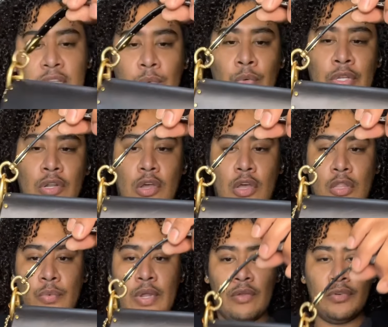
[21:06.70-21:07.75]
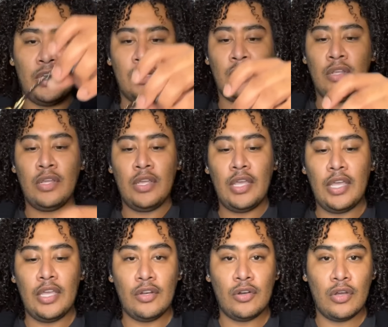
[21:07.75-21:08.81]
that went all around it
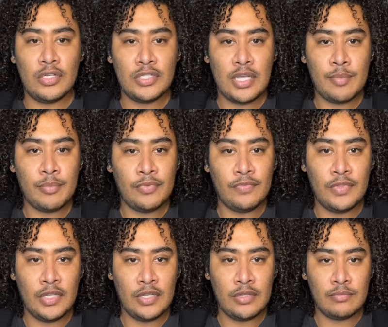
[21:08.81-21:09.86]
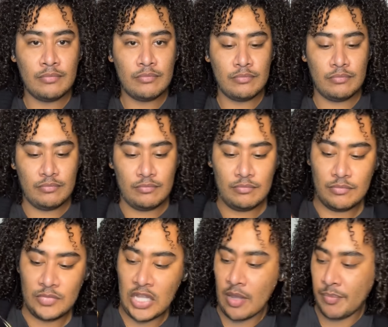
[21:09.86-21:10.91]
and on top of the
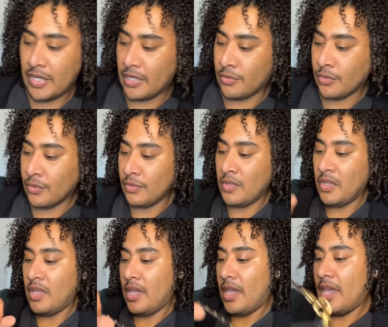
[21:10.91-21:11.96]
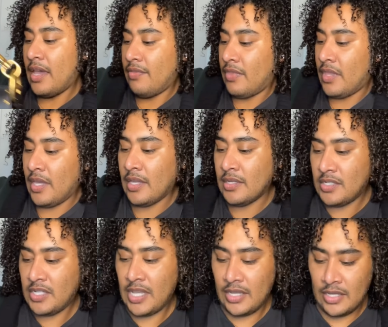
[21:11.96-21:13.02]
top handle. And then
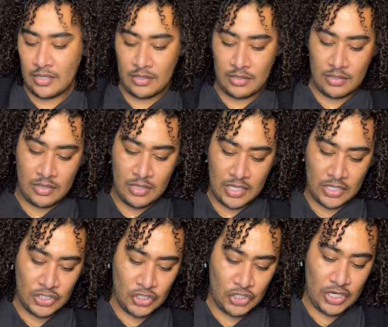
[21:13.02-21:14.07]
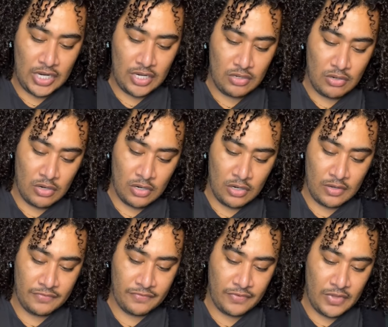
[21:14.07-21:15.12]
taking this chain off,